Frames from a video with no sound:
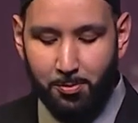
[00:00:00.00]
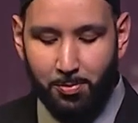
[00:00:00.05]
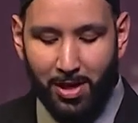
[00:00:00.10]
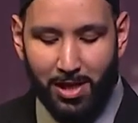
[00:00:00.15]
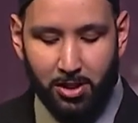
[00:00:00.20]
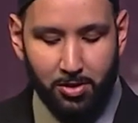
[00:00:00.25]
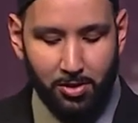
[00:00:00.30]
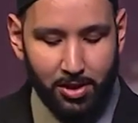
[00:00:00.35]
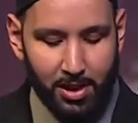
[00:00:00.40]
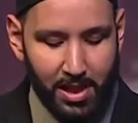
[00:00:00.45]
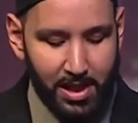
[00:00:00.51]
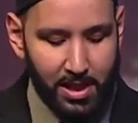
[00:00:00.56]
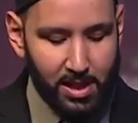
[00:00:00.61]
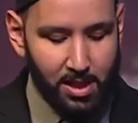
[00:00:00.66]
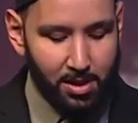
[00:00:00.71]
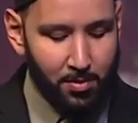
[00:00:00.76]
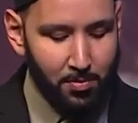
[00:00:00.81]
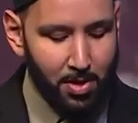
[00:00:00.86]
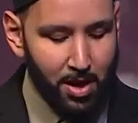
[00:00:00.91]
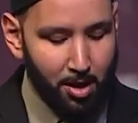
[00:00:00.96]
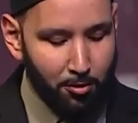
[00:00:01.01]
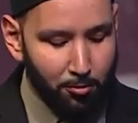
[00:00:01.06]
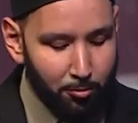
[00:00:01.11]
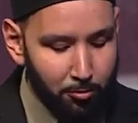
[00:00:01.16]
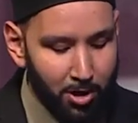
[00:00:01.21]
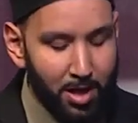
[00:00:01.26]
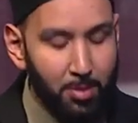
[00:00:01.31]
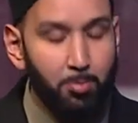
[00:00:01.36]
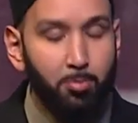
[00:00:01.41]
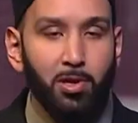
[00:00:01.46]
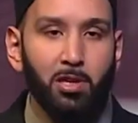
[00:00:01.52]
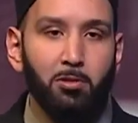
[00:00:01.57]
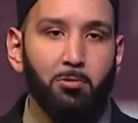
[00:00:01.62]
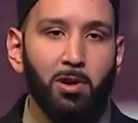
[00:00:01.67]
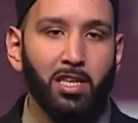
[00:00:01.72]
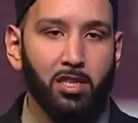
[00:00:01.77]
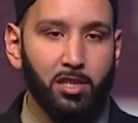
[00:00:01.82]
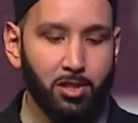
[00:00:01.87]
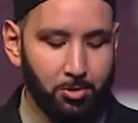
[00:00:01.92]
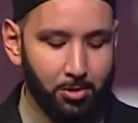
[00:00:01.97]
with special needs, free
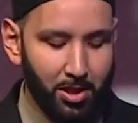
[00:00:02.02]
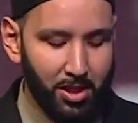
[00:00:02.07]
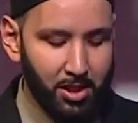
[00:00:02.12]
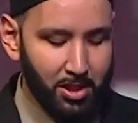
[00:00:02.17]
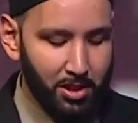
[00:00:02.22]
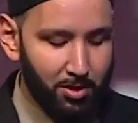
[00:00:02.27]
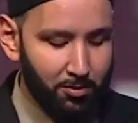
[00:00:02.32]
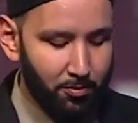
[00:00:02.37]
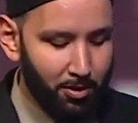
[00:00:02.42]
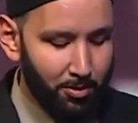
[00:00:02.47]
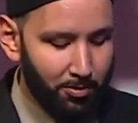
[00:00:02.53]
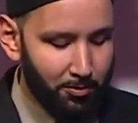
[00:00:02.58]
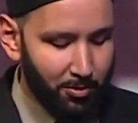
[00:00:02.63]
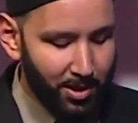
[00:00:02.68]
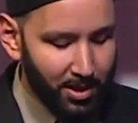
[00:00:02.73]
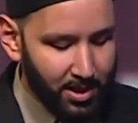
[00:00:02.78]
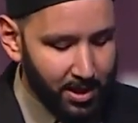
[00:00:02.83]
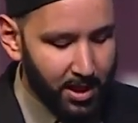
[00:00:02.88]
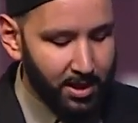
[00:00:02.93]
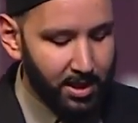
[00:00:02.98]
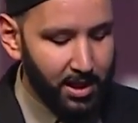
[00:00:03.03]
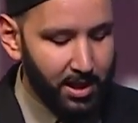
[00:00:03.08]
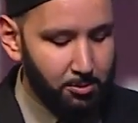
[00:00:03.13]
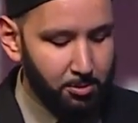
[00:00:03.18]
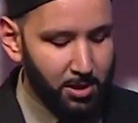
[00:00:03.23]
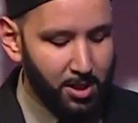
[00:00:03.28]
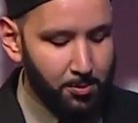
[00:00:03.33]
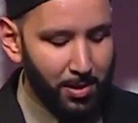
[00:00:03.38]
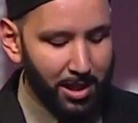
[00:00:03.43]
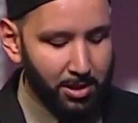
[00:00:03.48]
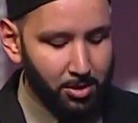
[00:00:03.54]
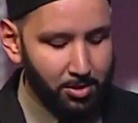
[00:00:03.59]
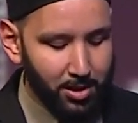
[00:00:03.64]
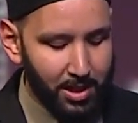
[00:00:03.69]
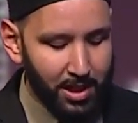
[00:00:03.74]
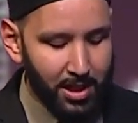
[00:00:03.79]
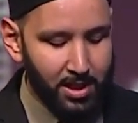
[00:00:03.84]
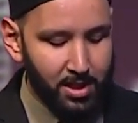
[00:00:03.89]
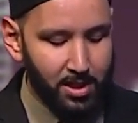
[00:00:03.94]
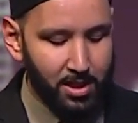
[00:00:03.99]
pre-registration for, for attendees with
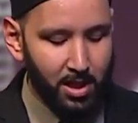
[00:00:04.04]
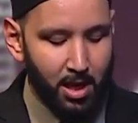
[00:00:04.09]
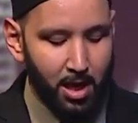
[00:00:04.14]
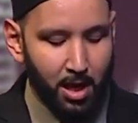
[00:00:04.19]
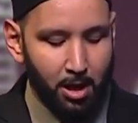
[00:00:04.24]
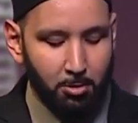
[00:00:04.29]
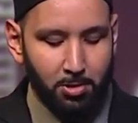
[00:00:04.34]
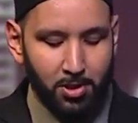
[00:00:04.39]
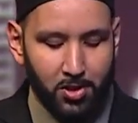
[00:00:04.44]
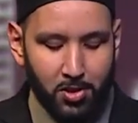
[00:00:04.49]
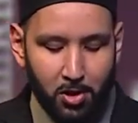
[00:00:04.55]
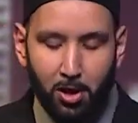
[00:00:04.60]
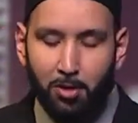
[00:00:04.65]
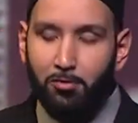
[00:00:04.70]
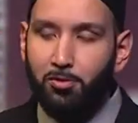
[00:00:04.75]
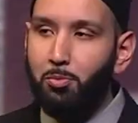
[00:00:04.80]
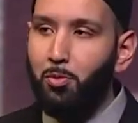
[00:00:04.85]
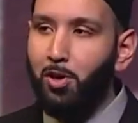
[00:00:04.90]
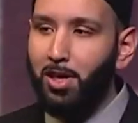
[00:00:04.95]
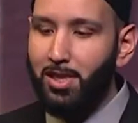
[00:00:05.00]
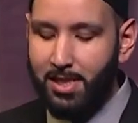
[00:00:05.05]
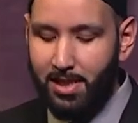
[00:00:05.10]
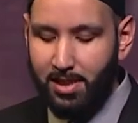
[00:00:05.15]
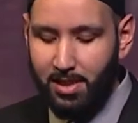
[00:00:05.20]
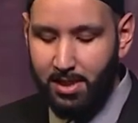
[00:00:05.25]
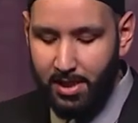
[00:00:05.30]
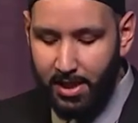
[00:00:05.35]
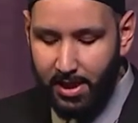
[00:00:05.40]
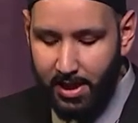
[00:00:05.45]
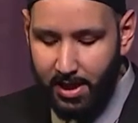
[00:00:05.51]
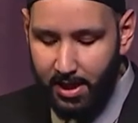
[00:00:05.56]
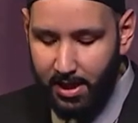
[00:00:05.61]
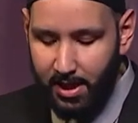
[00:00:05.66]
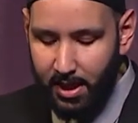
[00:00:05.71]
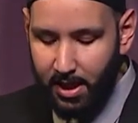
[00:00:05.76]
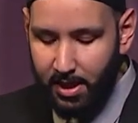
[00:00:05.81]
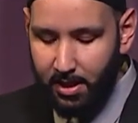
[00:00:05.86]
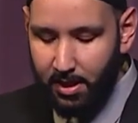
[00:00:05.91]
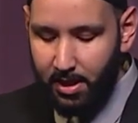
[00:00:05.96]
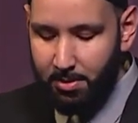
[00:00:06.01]
special needs, reserved MUHSEN
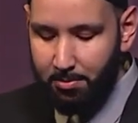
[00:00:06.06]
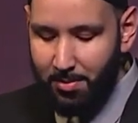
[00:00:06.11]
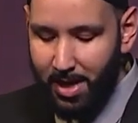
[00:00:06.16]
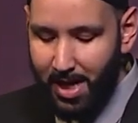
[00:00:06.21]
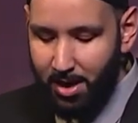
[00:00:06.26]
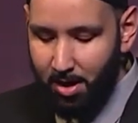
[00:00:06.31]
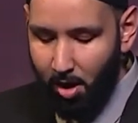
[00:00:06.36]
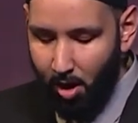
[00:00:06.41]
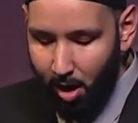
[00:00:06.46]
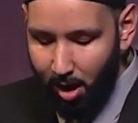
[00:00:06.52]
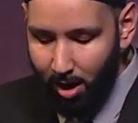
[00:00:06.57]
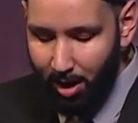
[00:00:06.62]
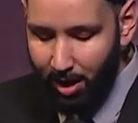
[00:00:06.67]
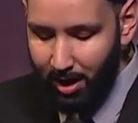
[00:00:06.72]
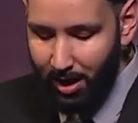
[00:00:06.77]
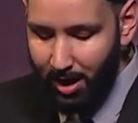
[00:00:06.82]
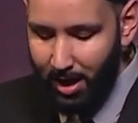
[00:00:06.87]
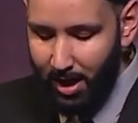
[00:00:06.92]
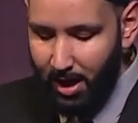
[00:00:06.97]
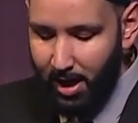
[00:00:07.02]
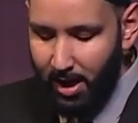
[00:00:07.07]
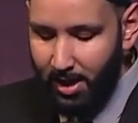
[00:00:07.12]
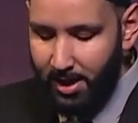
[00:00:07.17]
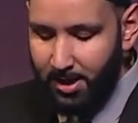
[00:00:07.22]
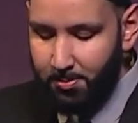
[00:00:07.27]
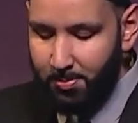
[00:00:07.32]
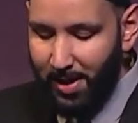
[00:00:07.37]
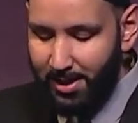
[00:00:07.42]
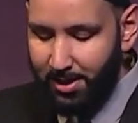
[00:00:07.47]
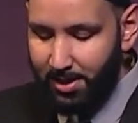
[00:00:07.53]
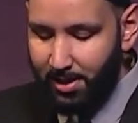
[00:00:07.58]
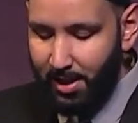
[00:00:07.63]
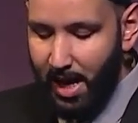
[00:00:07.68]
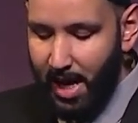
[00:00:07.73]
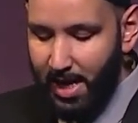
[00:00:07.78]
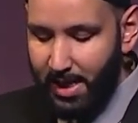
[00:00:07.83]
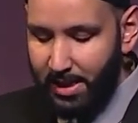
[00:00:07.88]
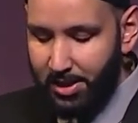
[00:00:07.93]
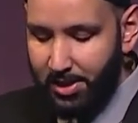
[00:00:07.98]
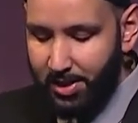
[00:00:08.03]
seating in the main hall,
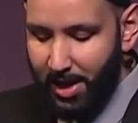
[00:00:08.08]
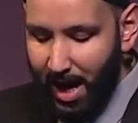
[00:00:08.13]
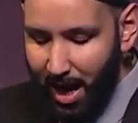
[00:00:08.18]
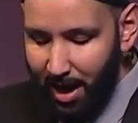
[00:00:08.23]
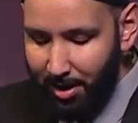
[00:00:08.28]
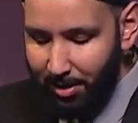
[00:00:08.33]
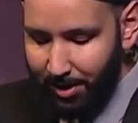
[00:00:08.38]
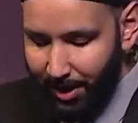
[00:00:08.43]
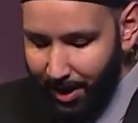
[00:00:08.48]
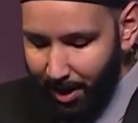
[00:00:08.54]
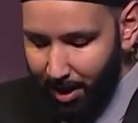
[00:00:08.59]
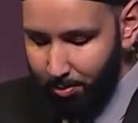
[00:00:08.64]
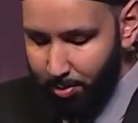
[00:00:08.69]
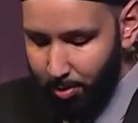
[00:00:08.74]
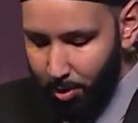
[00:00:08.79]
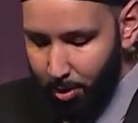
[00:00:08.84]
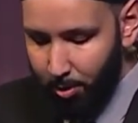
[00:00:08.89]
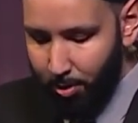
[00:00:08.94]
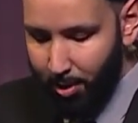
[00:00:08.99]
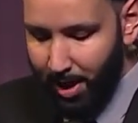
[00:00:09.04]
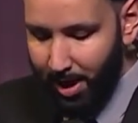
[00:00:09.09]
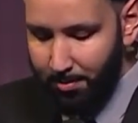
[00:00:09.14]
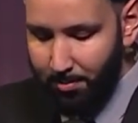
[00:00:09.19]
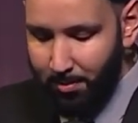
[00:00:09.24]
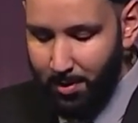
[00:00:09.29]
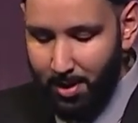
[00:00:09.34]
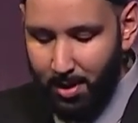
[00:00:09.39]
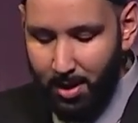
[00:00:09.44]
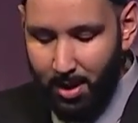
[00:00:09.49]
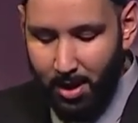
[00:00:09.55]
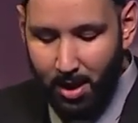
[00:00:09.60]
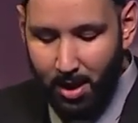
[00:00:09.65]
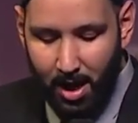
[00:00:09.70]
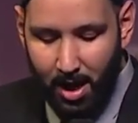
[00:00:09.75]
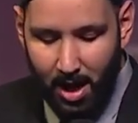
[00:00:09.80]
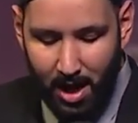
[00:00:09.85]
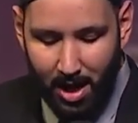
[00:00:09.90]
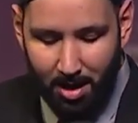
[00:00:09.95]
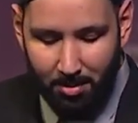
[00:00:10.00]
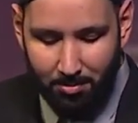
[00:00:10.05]
specialized child care program,
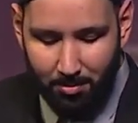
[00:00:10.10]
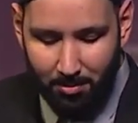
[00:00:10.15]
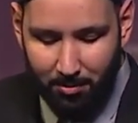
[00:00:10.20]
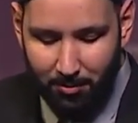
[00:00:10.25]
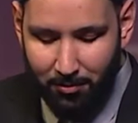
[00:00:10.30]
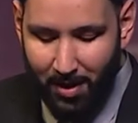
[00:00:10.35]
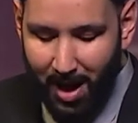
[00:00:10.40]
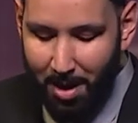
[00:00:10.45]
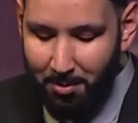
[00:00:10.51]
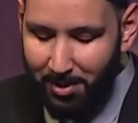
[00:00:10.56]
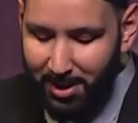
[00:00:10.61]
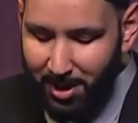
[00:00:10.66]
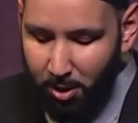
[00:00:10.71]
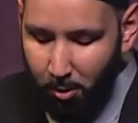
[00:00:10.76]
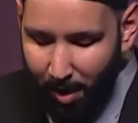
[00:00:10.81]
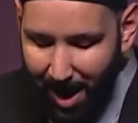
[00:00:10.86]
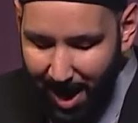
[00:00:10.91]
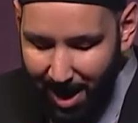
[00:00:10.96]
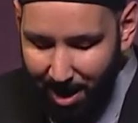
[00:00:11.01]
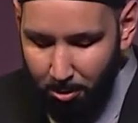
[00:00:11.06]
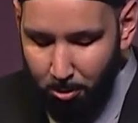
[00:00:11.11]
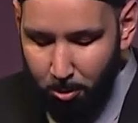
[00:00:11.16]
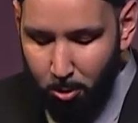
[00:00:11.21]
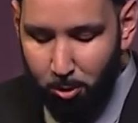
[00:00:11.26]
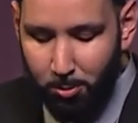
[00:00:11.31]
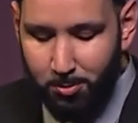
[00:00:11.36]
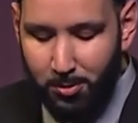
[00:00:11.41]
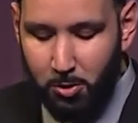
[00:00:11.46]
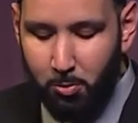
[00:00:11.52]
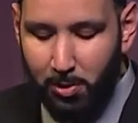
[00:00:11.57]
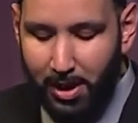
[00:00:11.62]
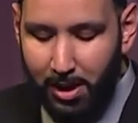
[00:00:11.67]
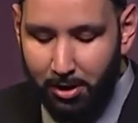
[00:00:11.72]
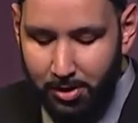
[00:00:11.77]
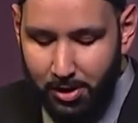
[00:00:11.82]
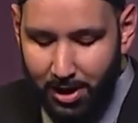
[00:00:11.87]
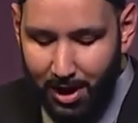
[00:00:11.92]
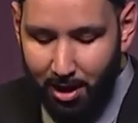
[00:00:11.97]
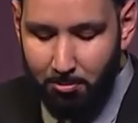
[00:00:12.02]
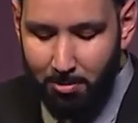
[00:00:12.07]
um, family quiet rooms,
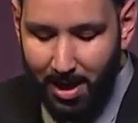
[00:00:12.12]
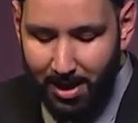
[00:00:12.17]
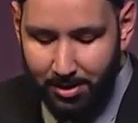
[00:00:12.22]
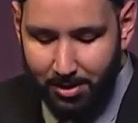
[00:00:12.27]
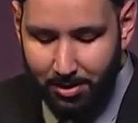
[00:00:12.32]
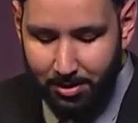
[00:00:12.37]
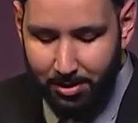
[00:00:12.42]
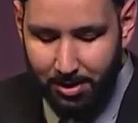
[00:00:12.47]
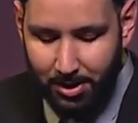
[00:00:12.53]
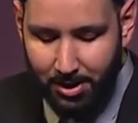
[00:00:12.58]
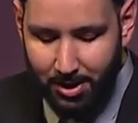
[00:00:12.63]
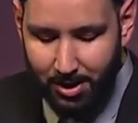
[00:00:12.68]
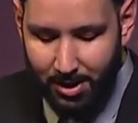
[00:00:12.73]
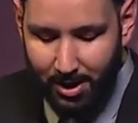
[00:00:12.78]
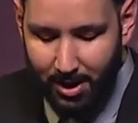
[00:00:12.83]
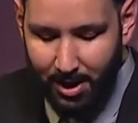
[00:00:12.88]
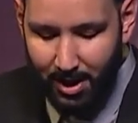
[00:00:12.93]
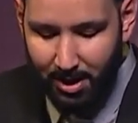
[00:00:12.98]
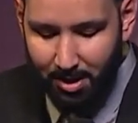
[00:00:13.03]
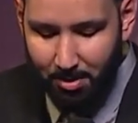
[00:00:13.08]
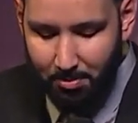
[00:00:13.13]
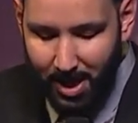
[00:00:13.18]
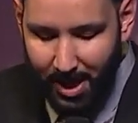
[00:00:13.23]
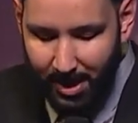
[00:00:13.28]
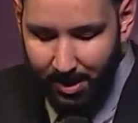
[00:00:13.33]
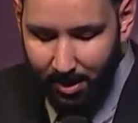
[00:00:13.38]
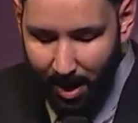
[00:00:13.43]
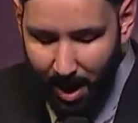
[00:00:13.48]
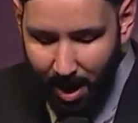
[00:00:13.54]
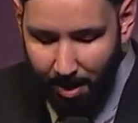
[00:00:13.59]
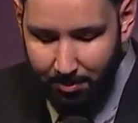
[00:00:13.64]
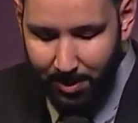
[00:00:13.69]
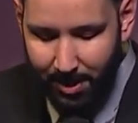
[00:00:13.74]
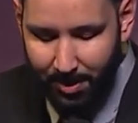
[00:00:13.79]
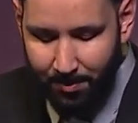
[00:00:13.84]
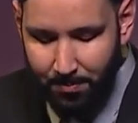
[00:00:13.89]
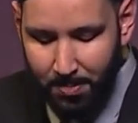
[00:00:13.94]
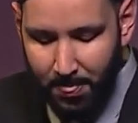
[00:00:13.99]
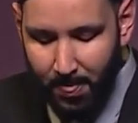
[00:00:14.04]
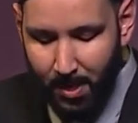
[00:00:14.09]
wheelchair rentals in the main
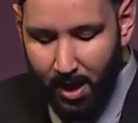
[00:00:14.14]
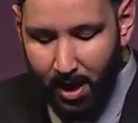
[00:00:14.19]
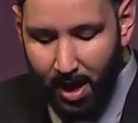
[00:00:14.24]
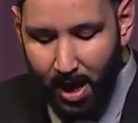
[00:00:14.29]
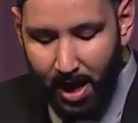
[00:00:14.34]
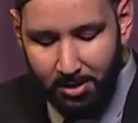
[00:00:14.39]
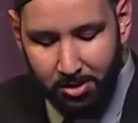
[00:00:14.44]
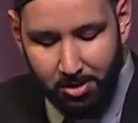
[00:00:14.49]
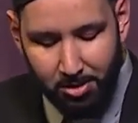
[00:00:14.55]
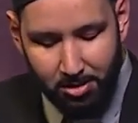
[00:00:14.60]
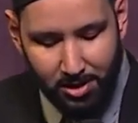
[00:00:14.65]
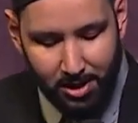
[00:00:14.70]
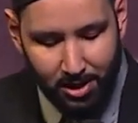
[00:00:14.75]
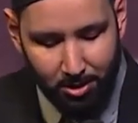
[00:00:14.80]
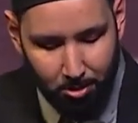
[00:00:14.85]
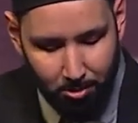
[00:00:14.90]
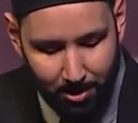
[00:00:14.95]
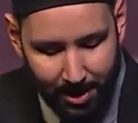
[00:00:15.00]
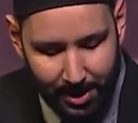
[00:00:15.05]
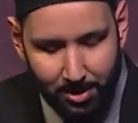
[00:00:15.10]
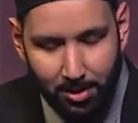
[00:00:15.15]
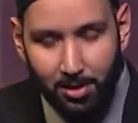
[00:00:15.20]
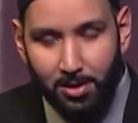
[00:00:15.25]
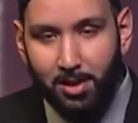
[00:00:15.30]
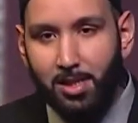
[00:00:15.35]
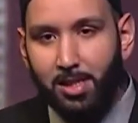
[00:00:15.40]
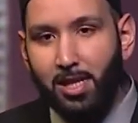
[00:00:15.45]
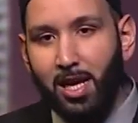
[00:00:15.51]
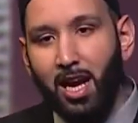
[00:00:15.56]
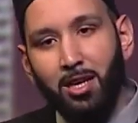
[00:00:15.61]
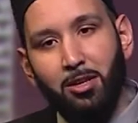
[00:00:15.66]
lobby, ushers and greeters.